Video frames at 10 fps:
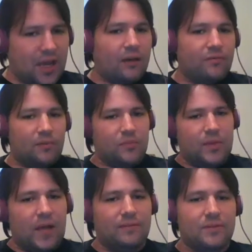half
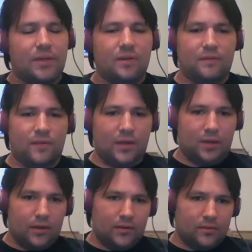a ton
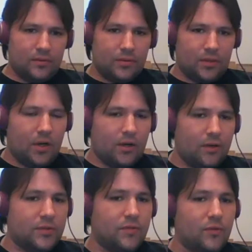of cargo
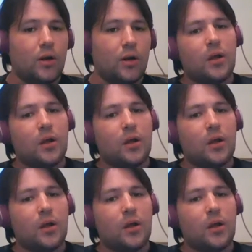is for.